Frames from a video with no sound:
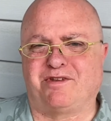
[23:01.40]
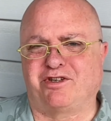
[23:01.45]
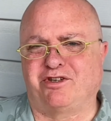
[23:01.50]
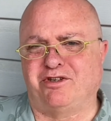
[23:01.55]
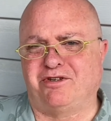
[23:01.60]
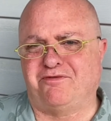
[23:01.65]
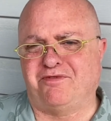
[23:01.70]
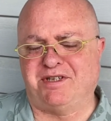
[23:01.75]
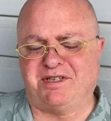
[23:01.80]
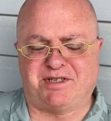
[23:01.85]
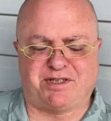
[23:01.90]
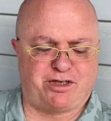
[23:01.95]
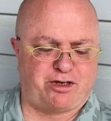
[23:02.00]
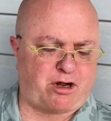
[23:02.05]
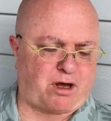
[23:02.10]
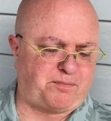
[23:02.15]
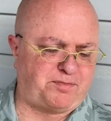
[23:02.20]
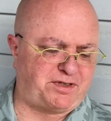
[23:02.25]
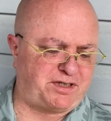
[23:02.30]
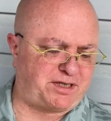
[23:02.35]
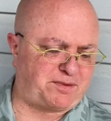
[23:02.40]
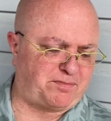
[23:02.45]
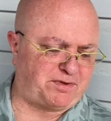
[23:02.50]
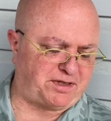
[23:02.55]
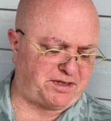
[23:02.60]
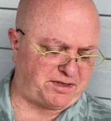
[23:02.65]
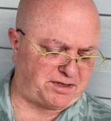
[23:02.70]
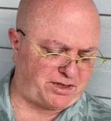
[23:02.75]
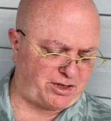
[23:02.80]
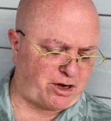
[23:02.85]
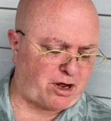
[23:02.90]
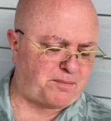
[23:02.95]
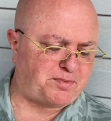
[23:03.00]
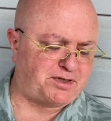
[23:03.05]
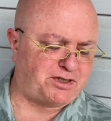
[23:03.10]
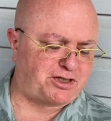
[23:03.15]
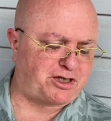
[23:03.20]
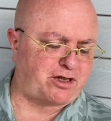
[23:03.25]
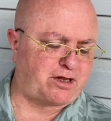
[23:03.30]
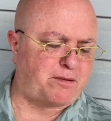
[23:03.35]
the Goodreads synopsis, but the
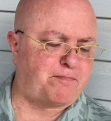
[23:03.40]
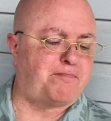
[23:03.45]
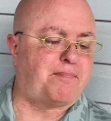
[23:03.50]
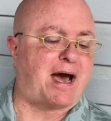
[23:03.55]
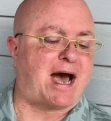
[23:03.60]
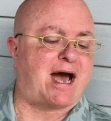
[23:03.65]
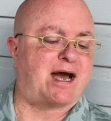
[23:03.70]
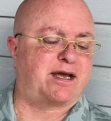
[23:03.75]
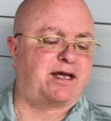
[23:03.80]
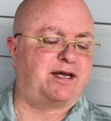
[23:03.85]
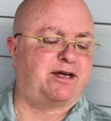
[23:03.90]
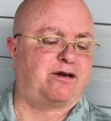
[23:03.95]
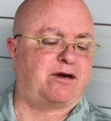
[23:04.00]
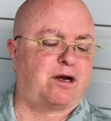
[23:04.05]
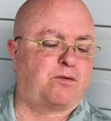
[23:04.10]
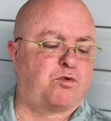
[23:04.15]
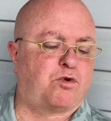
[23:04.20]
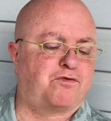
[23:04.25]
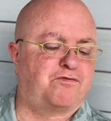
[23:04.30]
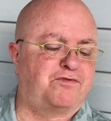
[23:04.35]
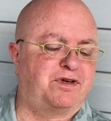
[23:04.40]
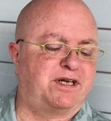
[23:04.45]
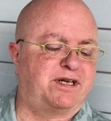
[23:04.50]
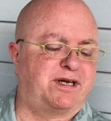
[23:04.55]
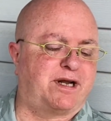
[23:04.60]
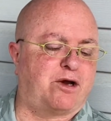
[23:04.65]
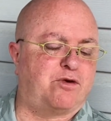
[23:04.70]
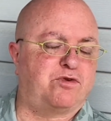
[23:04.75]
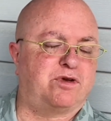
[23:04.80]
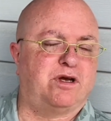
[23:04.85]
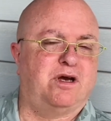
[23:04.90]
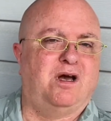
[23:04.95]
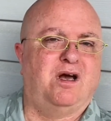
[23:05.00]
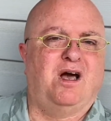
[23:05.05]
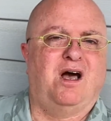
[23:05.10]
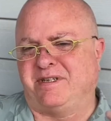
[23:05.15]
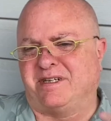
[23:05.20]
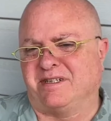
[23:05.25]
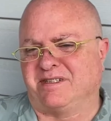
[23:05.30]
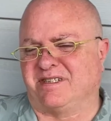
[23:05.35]
synopsis on the back here, I won't read it out
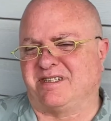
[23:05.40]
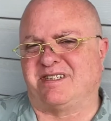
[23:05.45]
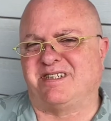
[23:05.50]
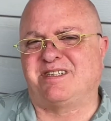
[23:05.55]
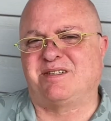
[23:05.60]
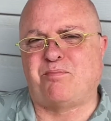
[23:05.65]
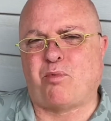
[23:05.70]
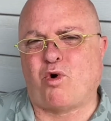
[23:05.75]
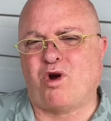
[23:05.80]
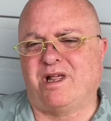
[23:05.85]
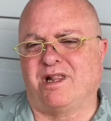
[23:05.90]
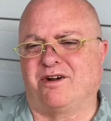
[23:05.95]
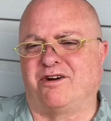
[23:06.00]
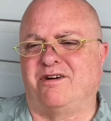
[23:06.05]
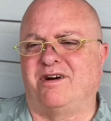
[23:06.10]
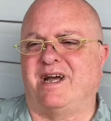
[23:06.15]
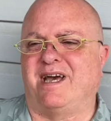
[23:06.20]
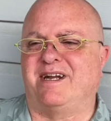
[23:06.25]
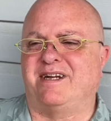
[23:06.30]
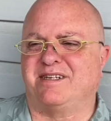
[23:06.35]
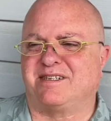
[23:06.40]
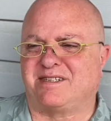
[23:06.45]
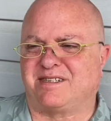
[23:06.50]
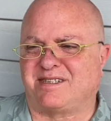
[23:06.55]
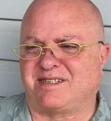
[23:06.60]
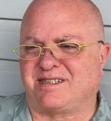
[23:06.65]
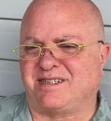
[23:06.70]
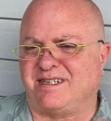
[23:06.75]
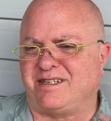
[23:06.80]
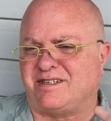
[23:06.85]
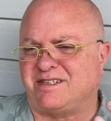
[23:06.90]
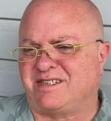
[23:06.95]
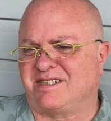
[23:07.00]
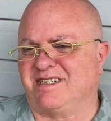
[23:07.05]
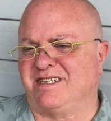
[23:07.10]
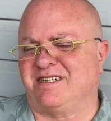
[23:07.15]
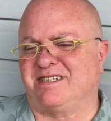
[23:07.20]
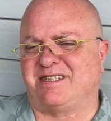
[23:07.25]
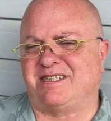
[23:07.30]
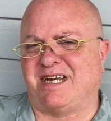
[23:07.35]
because it's a spoiler and it's it's
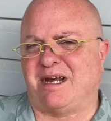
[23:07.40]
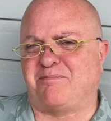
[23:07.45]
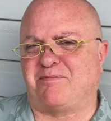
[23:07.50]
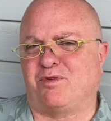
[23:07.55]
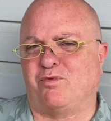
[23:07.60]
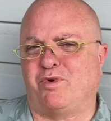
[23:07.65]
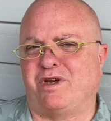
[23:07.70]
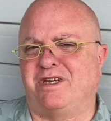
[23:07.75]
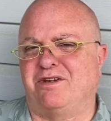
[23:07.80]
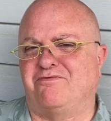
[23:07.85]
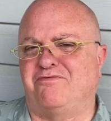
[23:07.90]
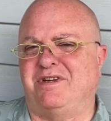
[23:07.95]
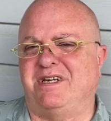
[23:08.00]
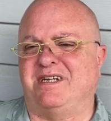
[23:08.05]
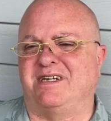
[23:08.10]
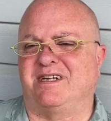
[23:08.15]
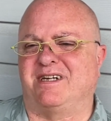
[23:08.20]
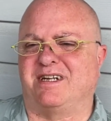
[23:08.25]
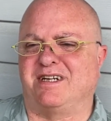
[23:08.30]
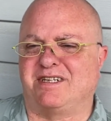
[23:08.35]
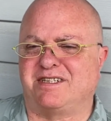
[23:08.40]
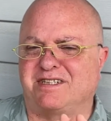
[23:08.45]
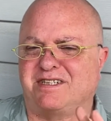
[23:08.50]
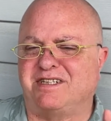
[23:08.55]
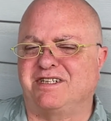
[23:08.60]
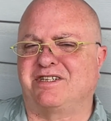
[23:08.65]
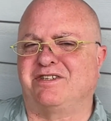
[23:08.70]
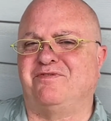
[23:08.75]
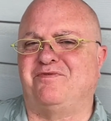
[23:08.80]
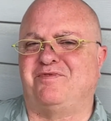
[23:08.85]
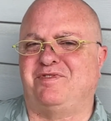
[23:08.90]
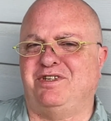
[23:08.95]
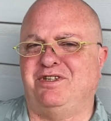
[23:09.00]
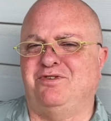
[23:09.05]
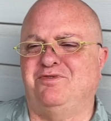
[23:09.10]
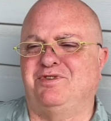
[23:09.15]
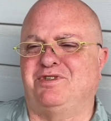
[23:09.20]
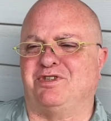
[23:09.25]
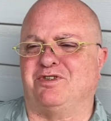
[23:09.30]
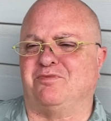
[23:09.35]
going to shape the way you read it and it's going to
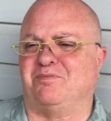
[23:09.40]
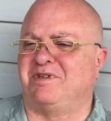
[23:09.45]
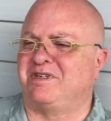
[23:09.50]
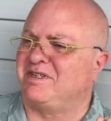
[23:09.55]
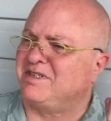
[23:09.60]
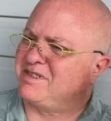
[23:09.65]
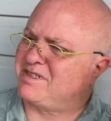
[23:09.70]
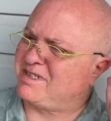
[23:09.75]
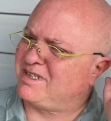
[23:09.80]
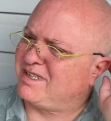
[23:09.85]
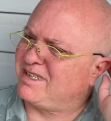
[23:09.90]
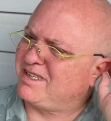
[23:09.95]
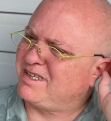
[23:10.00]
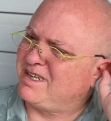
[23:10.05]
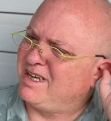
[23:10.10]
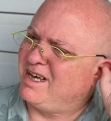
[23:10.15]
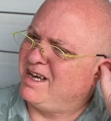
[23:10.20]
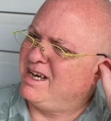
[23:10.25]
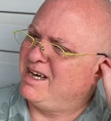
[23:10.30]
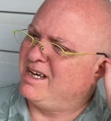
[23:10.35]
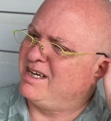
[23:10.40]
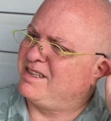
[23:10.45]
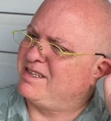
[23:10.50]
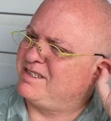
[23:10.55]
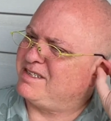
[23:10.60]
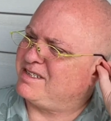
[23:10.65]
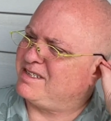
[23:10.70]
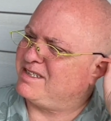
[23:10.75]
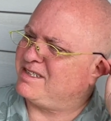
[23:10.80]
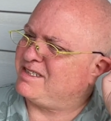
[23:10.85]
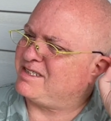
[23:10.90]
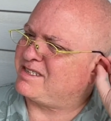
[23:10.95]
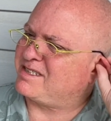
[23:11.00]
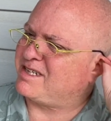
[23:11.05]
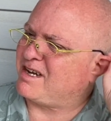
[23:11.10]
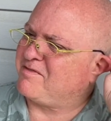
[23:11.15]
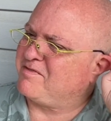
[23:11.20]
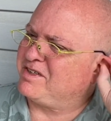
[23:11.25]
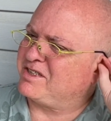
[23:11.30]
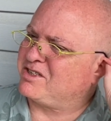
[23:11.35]
confuse you because the, the, the
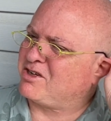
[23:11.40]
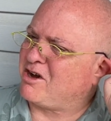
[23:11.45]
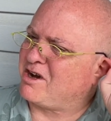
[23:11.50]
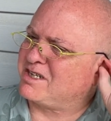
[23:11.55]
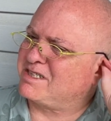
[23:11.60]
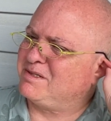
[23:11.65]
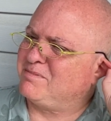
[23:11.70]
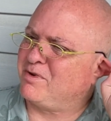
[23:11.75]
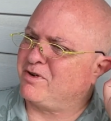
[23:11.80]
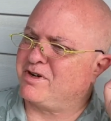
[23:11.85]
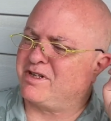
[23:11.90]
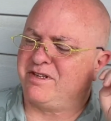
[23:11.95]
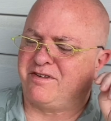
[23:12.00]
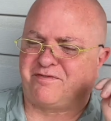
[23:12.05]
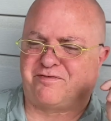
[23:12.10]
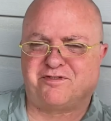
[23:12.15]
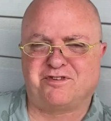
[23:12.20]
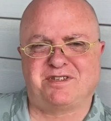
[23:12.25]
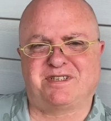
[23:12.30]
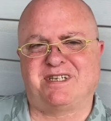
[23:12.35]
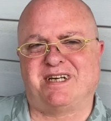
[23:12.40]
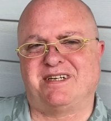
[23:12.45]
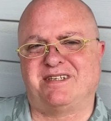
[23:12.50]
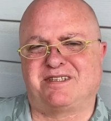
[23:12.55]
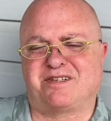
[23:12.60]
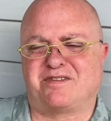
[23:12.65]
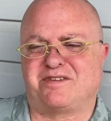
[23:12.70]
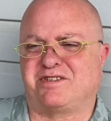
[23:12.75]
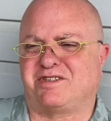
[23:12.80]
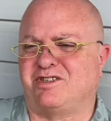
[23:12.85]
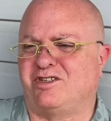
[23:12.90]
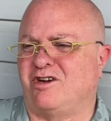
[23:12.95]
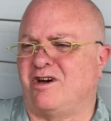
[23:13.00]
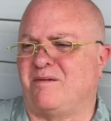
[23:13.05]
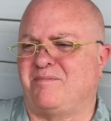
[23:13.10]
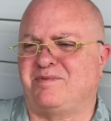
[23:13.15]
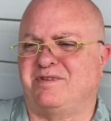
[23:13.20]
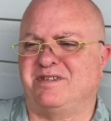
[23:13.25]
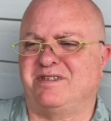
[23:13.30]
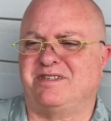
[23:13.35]
stuff it talks about in the first sentence of the
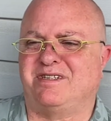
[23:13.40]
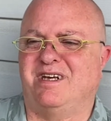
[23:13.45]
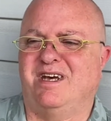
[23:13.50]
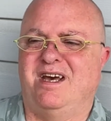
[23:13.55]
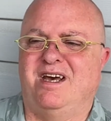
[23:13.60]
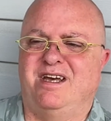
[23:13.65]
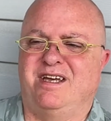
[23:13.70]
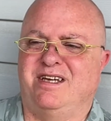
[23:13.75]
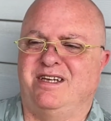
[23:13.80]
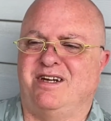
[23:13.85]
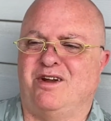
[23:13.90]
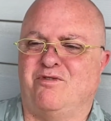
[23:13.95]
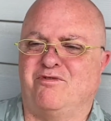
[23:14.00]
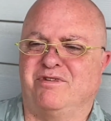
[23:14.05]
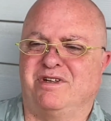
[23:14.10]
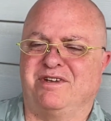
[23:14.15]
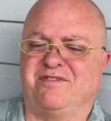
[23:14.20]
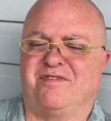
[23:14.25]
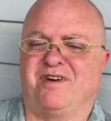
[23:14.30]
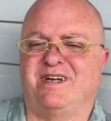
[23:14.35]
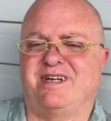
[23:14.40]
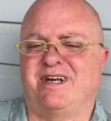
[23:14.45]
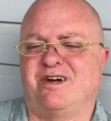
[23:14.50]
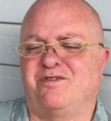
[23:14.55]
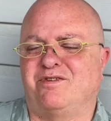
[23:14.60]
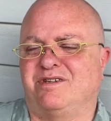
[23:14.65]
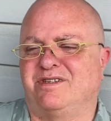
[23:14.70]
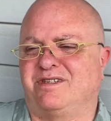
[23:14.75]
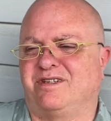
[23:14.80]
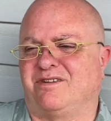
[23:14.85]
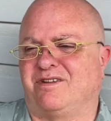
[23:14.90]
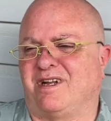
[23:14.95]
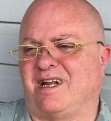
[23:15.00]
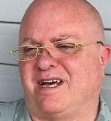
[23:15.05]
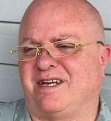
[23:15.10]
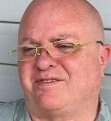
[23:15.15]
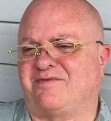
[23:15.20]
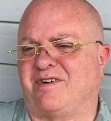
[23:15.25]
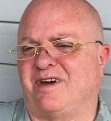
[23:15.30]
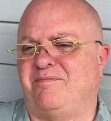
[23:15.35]
synopsis, you don't really find out until the
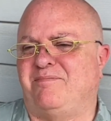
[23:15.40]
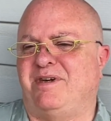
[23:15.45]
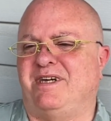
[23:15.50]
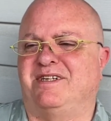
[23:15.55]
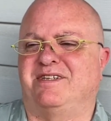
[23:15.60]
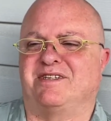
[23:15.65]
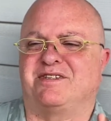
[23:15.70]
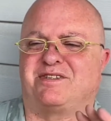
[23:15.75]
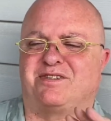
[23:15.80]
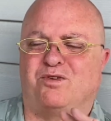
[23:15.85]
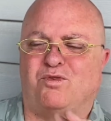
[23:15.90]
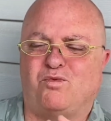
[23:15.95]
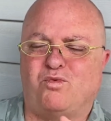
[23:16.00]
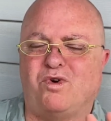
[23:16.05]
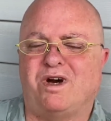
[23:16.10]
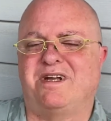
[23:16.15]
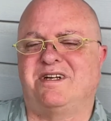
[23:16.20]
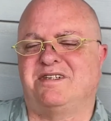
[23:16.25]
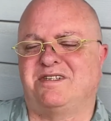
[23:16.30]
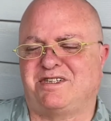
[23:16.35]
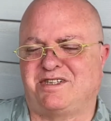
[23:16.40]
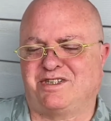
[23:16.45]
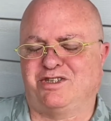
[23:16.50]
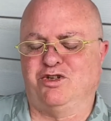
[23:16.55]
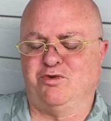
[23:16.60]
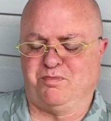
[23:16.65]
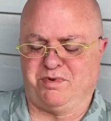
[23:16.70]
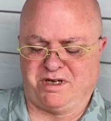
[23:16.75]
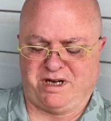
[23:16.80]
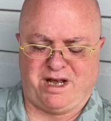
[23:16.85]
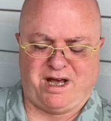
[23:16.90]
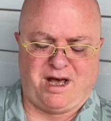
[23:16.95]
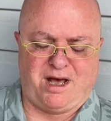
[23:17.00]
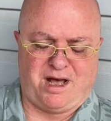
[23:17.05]
last five pages. So what a stupid,